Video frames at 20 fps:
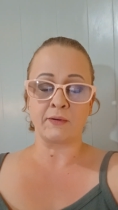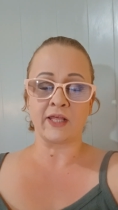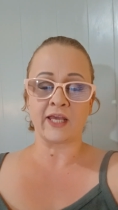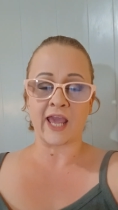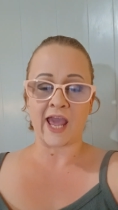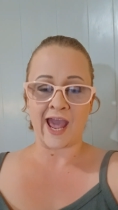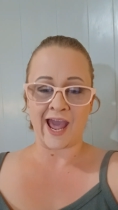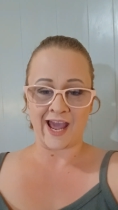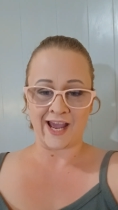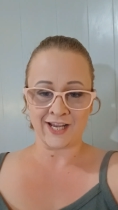
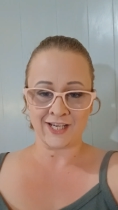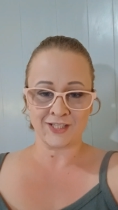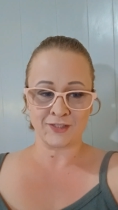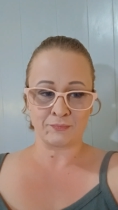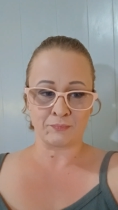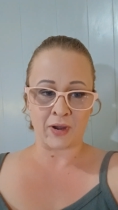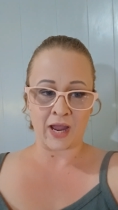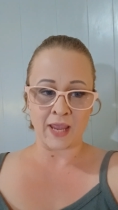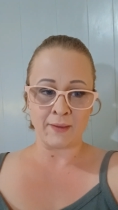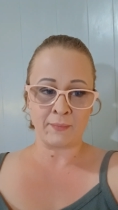
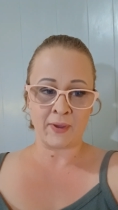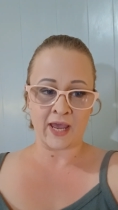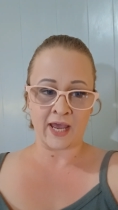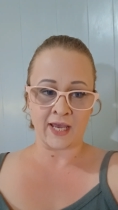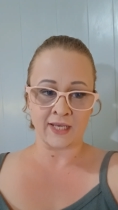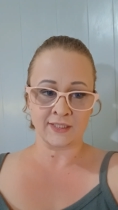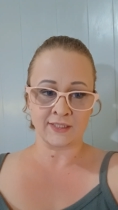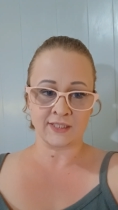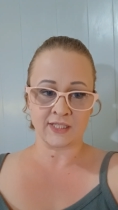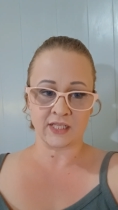Act
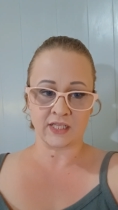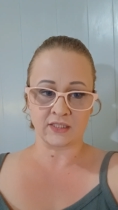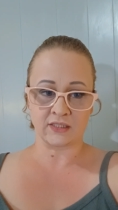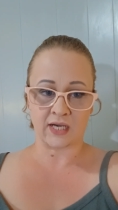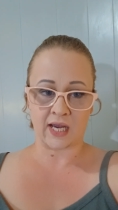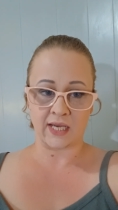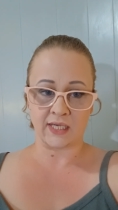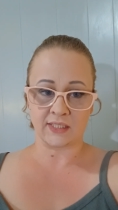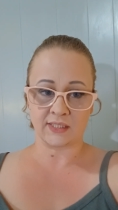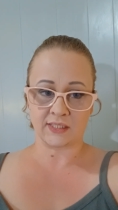bypassed the
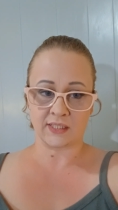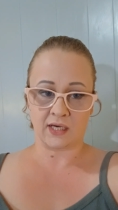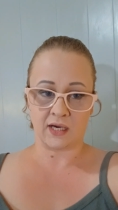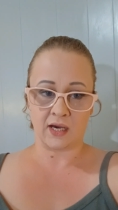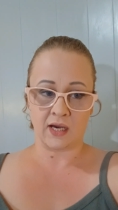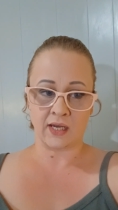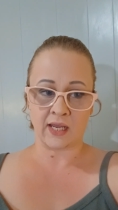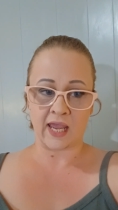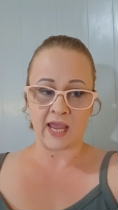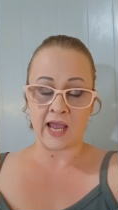
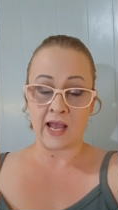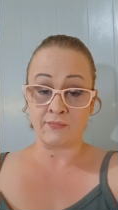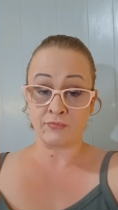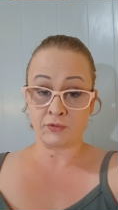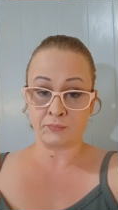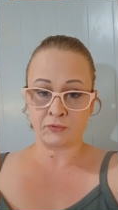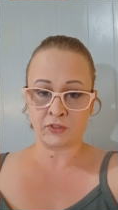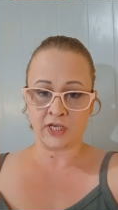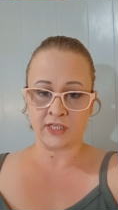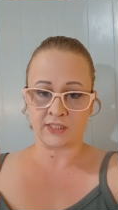Reichstag and
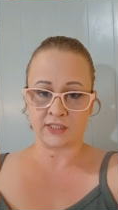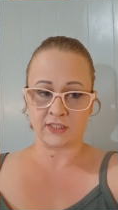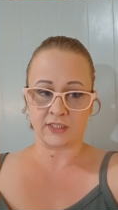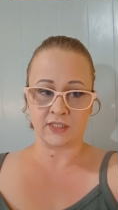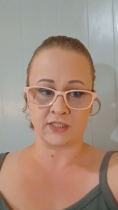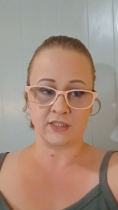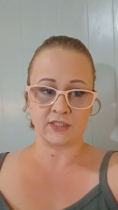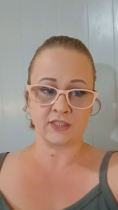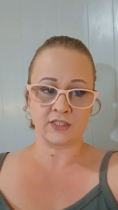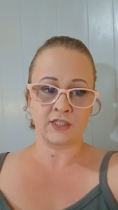the
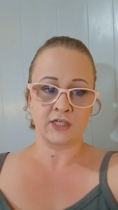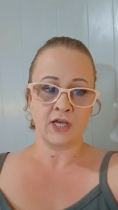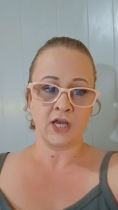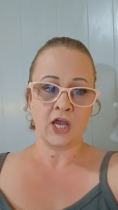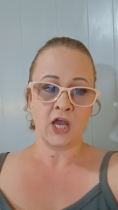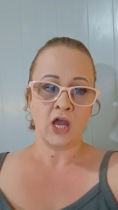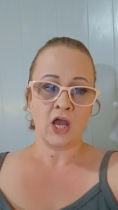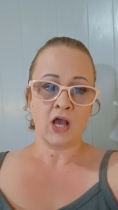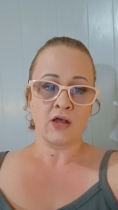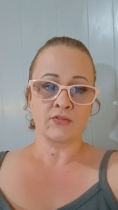president.
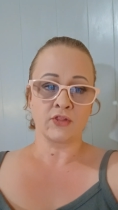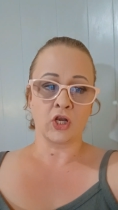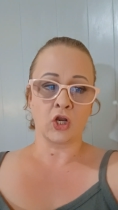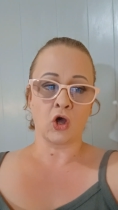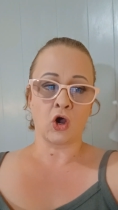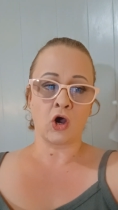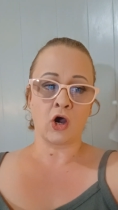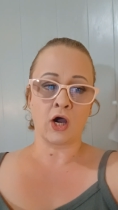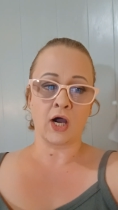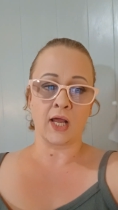The
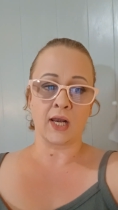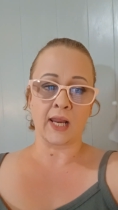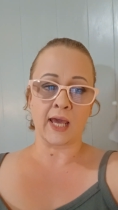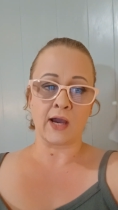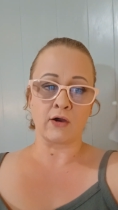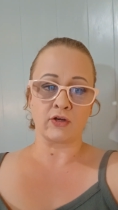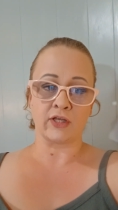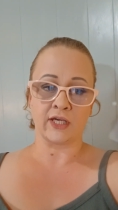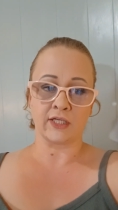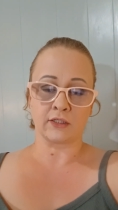law
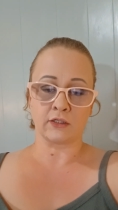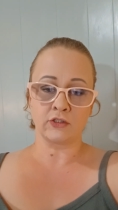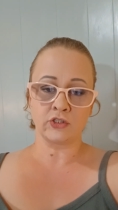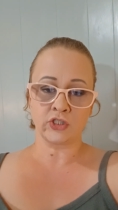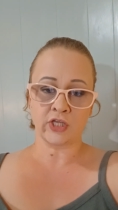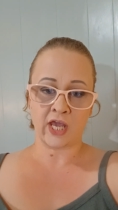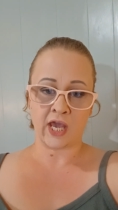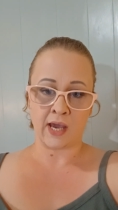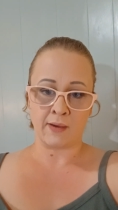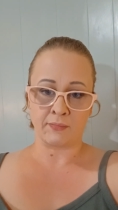allowed
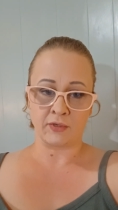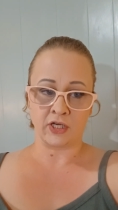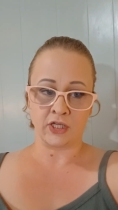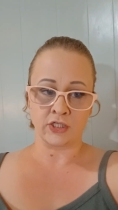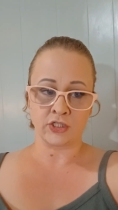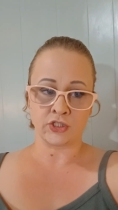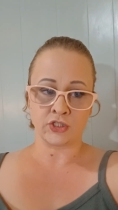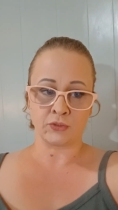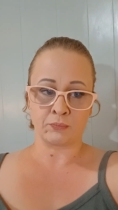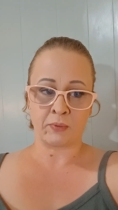Hitler's
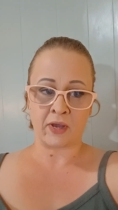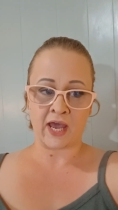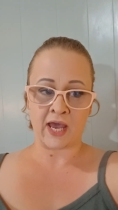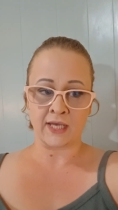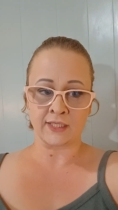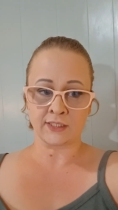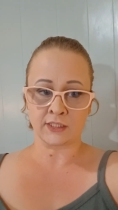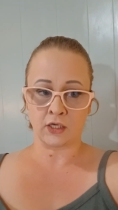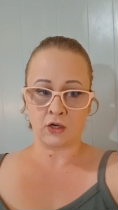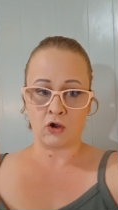cabinet to
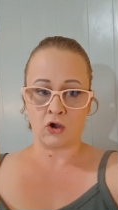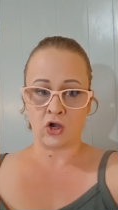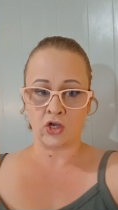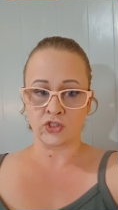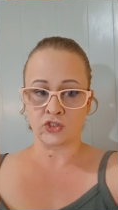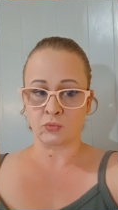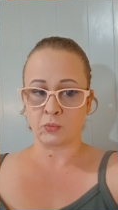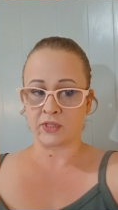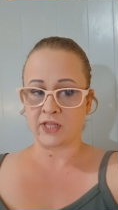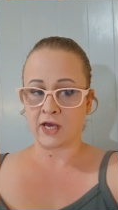pass
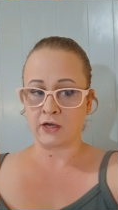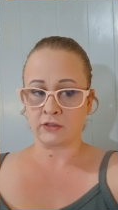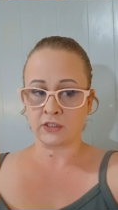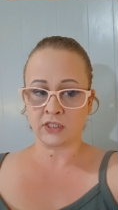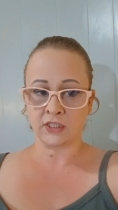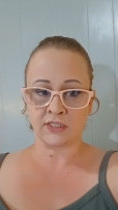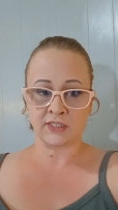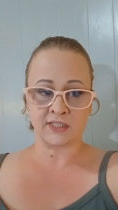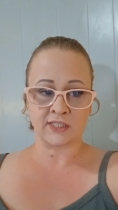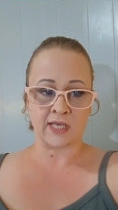laws without
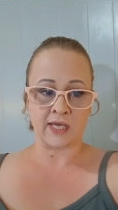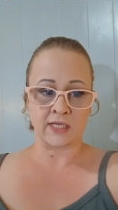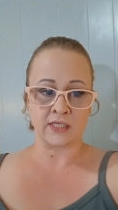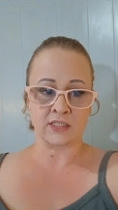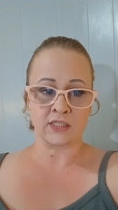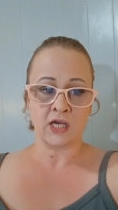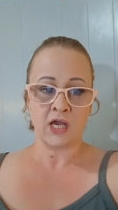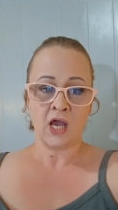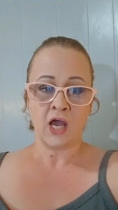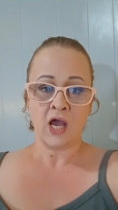the
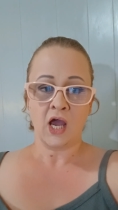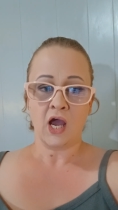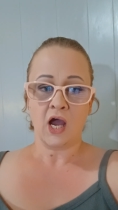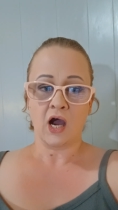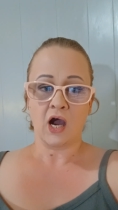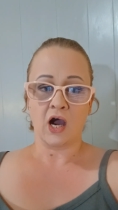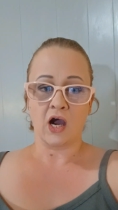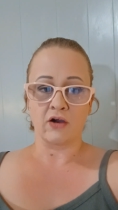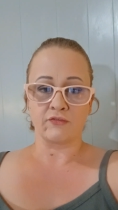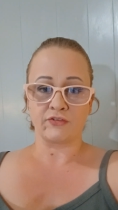consent
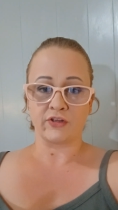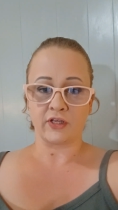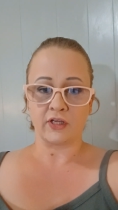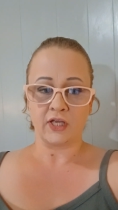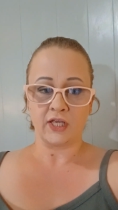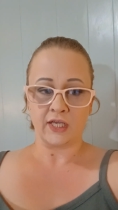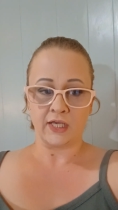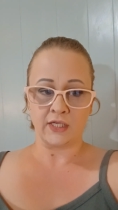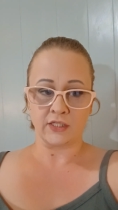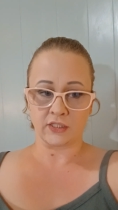of
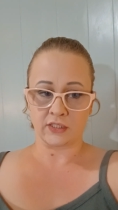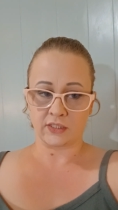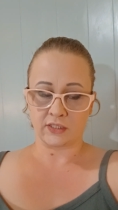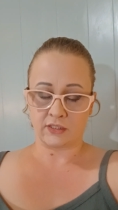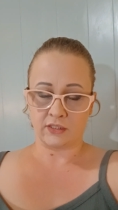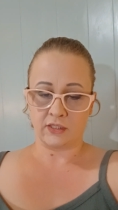either